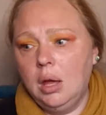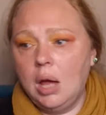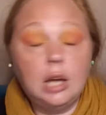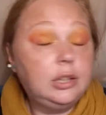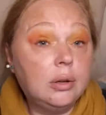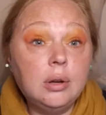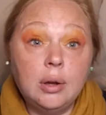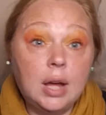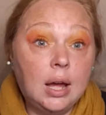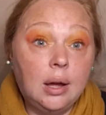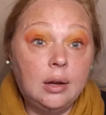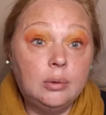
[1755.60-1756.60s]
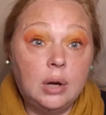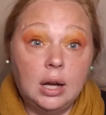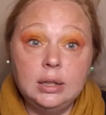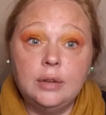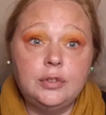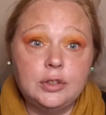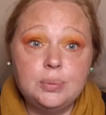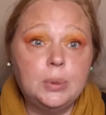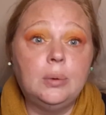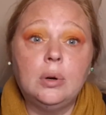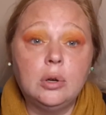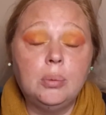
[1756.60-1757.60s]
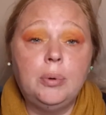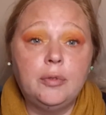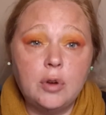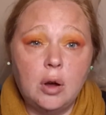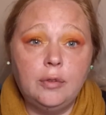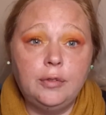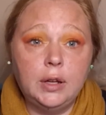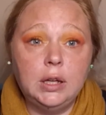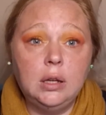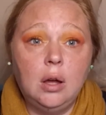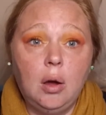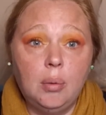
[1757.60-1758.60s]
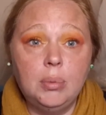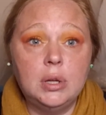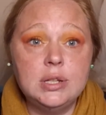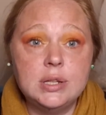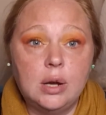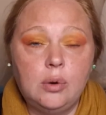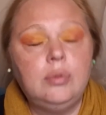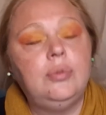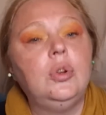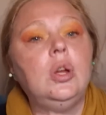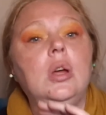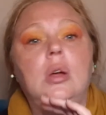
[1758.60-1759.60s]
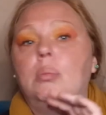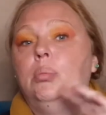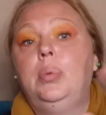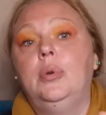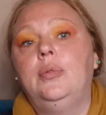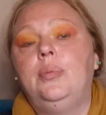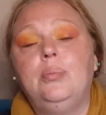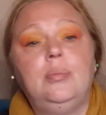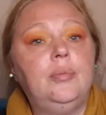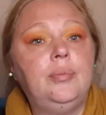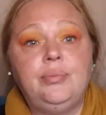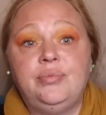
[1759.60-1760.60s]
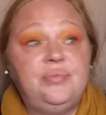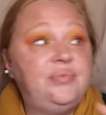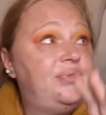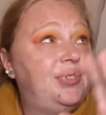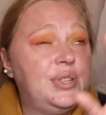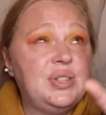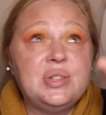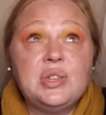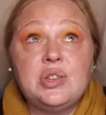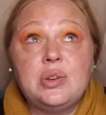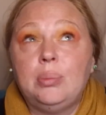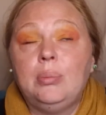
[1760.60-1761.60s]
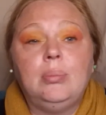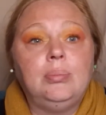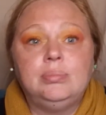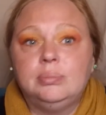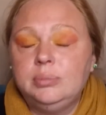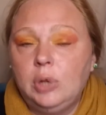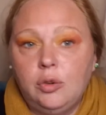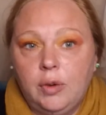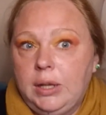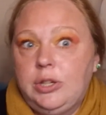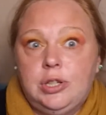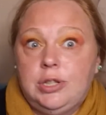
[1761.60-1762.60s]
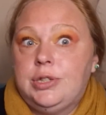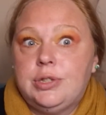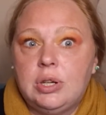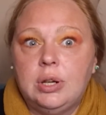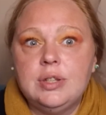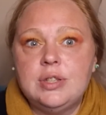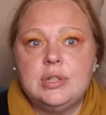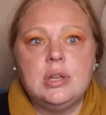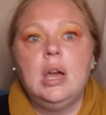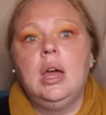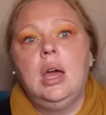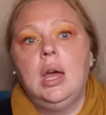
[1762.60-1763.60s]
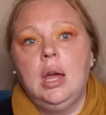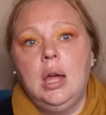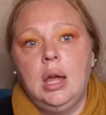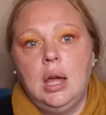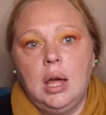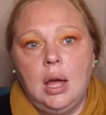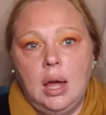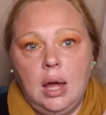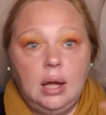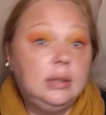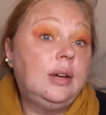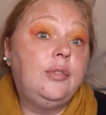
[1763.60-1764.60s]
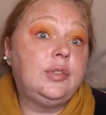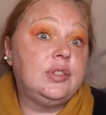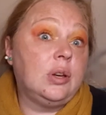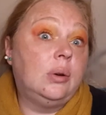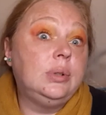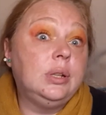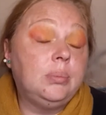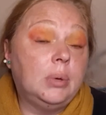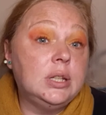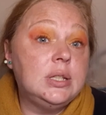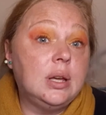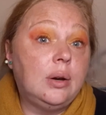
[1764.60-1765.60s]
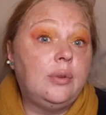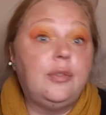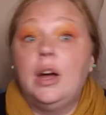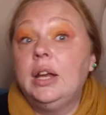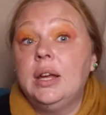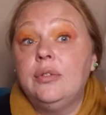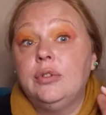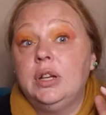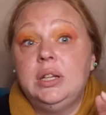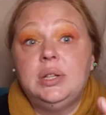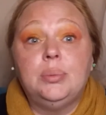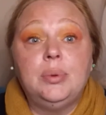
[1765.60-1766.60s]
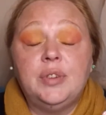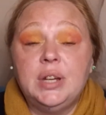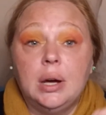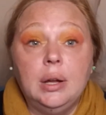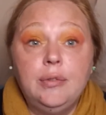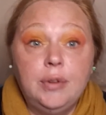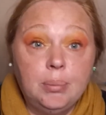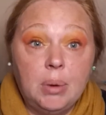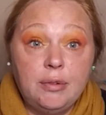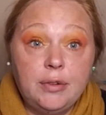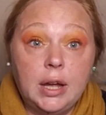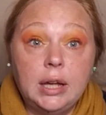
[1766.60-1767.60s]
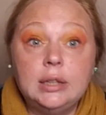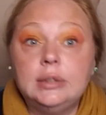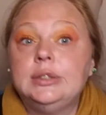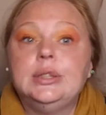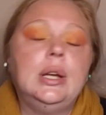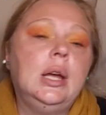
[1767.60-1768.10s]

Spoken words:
I don't know how I never spilt a cup of coffee on myself, but for some graciousness, I never scolded myself. I never ended up with a knife in my face.